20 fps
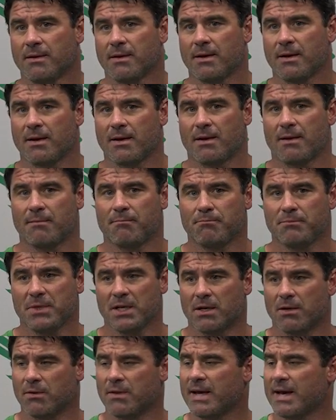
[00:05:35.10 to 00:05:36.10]

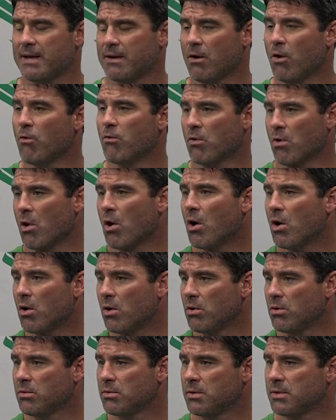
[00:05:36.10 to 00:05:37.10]
you know, that
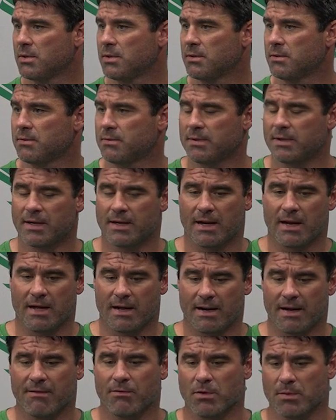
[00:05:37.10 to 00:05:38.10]
overall
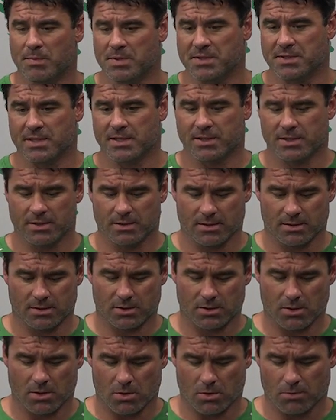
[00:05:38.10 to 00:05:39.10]
at every position. And
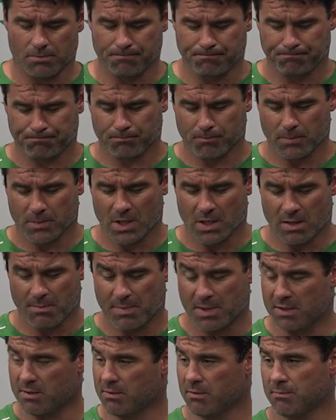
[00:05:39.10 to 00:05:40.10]
so,
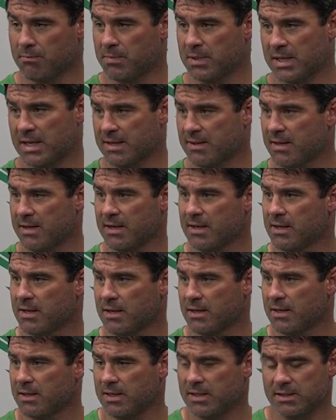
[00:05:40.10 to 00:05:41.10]
but I think
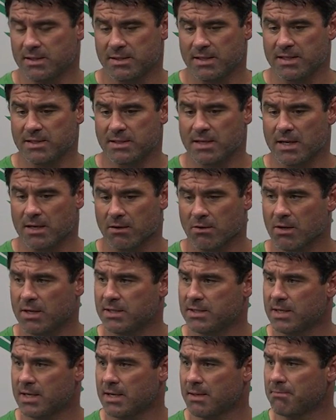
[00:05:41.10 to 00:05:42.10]
he's done a great
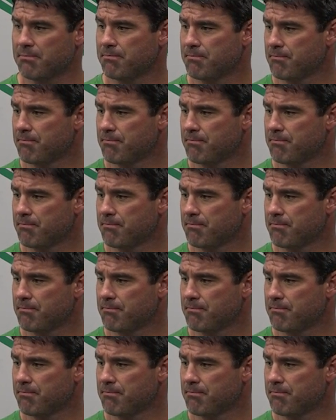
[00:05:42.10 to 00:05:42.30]
job.